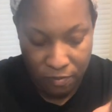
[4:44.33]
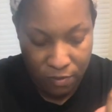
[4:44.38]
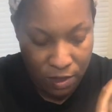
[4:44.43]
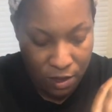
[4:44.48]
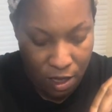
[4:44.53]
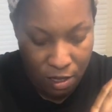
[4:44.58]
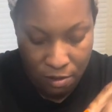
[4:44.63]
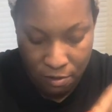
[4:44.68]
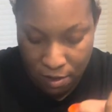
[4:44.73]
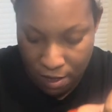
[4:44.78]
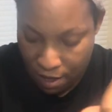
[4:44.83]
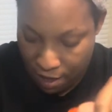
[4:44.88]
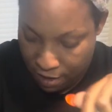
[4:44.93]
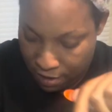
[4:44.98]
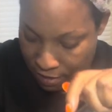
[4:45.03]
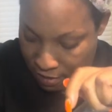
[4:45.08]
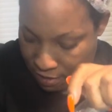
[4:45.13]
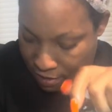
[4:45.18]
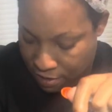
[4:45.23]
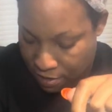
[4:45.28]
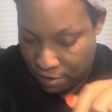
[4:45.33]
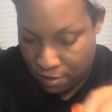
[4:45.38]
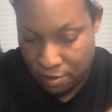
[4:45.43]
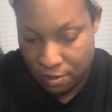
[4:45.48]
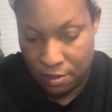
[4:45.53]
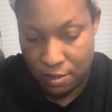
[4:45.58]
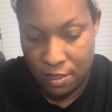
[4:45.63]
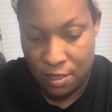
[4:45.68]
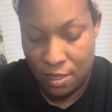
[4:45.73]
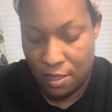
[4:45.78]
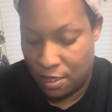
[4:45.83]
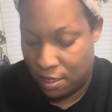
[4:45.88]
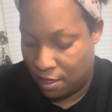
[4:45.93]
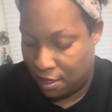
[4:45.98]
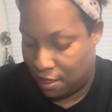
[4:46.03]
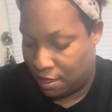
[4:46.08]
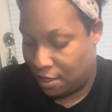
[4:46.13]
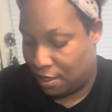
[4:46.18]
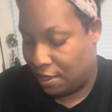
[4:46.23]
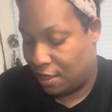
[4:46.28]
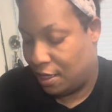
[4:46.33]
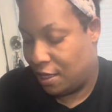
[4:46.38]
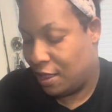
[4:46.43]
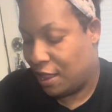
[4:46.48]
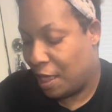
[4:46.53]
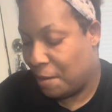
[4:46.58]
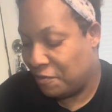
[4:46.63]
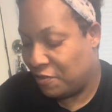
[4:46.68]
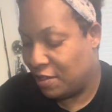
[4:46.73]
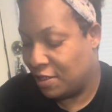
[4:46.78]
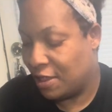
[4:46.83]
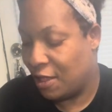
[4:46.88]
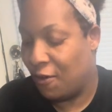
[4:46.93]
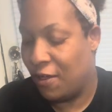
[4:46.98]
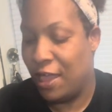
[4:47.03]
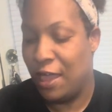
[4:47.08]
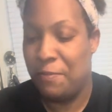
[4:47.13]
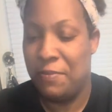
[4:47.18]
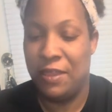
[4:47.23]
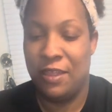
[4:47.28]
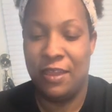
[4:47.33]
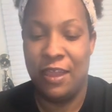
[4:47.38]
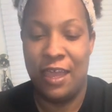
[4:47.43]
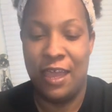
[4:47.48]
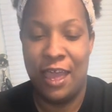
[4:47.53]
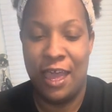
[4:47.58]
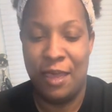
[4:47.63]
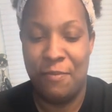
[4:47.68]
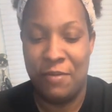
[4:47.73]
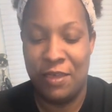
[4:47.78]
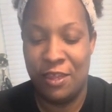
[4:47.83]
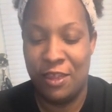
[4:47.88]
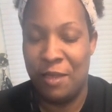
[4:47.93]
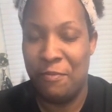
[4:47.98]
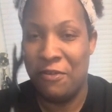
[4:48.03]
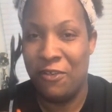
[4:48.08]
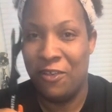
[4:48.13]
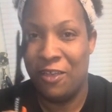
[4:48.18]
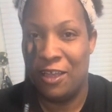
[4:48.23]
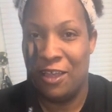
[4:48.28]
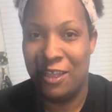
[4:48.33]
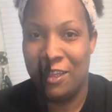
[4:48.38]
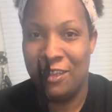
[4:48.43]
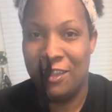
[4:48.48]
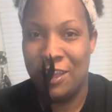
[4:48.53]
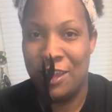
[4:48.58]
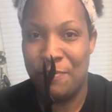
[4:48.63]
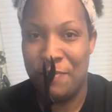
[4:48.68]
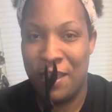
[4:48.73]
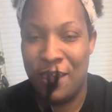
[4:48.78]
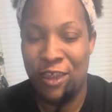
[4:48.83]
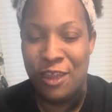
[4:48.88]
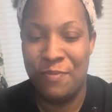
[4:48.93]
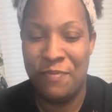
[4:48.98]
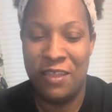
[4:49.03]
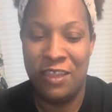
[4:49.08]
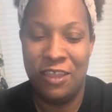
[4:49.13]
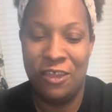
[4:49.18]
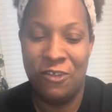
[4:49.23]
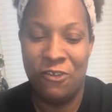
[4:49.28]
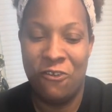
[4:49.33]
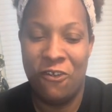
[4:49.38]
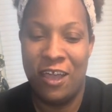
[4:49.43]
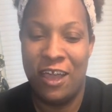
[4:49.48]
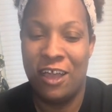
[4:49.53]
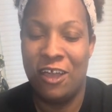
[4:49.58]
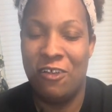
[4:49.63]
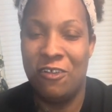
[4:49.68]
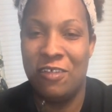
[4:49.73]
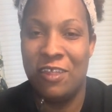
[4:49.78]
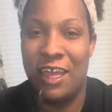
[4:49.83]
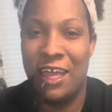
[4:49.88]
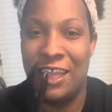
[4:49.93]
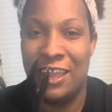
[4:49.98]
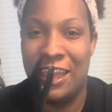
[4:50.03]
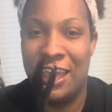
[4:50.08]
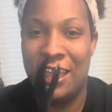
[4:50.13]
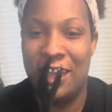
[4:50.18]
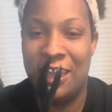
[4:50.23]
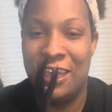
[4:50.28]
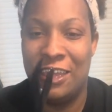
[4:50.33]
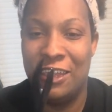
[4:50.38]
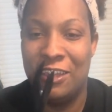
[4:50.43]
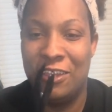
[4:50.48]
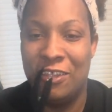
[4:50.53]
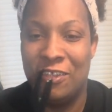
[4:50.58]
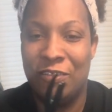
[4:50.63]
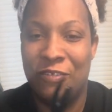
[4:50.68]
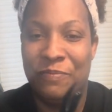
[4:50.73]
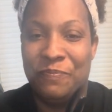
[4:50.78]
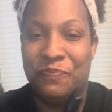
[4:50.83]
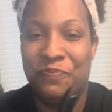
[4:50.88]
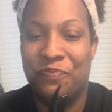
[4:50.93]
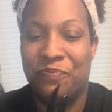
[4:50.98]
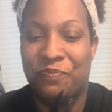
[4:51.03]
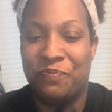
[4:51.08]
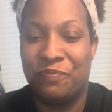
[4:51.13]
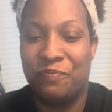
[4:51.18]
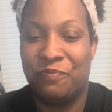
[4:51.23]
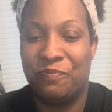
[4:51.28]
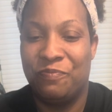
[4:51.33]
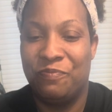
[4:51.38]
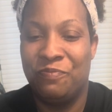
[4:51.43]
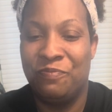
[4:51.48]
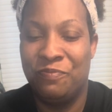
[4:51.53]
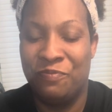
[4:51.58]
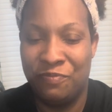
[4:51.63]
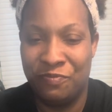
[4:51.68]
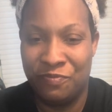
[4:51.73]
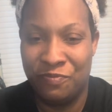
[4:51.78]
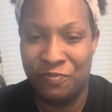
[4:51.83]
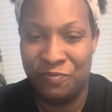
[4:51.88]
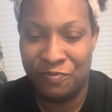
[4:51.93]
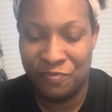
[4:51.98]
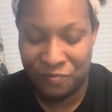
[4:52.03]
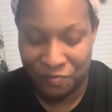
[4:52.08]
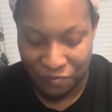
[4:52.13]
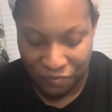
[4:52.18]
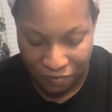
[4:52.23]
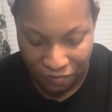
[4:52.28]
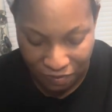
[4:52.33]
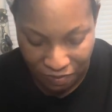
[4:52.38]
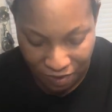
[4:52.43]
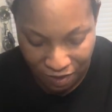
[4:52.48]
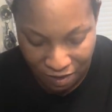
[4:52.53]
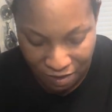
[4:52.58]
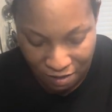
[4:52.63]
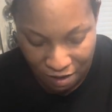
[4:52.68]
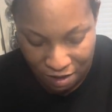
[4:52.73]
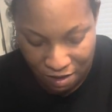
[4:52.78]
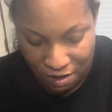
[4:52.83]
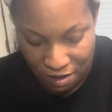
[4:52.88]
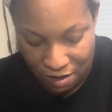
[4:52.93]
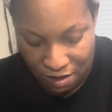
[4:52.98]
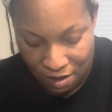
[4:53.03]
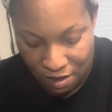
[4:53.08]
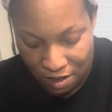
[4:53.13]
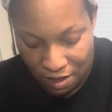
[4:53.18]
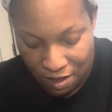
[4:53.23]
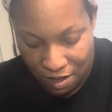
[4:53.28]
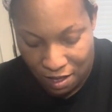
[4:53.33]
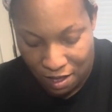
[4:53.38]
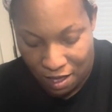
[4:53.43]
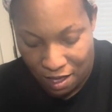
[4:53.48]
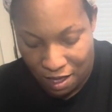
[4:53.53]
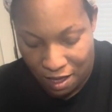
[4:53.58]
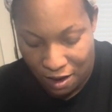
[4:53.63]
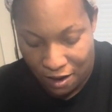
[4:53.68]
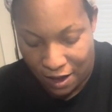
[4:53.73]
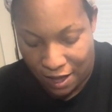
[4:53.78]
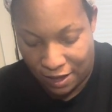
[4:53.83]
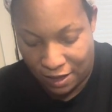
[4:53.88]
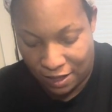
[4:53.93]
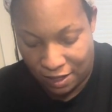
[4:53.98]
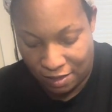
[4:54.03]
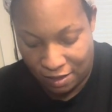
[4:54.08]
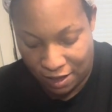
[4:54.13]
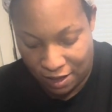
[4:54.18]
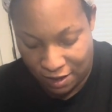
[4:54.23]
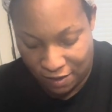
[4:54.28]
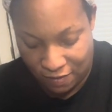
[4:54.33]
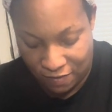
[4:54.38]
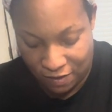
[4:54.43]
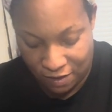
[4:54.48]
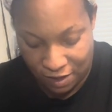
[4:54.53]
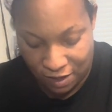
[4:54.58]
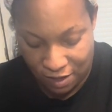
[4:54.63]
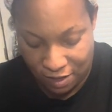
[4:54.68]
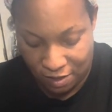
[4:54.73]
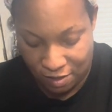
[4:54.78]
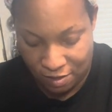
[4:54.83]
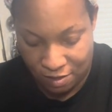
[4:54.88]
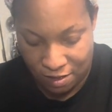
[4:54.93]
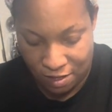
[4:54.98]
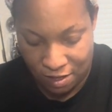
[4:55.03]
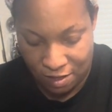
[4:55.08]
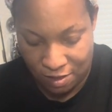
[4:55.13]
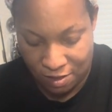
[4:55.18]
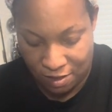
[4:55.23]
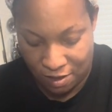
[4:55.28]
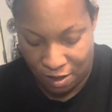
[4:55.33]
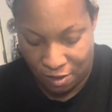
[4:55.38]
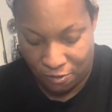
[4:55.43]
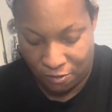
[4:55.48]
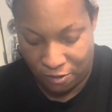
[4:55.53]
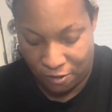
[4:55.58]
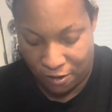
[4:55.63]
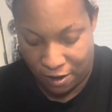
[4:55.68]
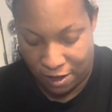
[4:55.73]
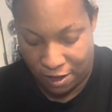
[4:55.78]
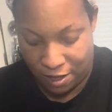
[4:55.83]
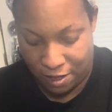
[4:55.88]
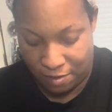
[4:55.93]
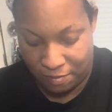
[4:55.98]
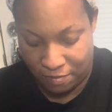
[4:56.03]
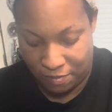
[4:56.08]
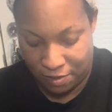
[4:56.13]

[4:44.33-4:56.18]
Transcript: Okay. And I'm just so happy that they gave me some disposable little crackers. Ain't they cute? All right, let's get into this snow crab.